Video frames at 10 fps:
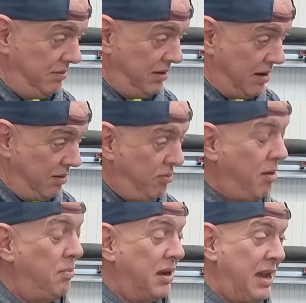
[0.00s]
you know, the
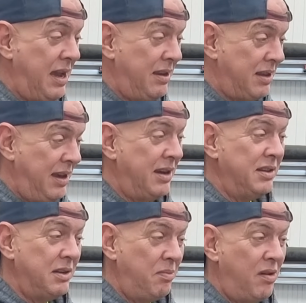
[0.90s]
proper kit that he
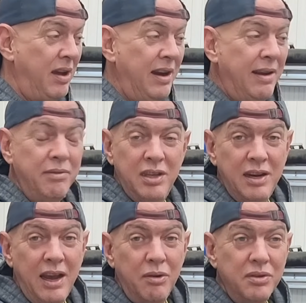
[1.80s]
can supply and
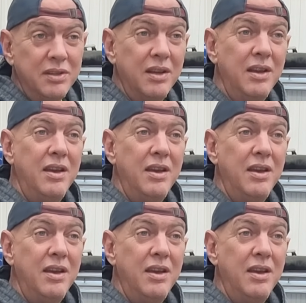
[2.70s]
everything else,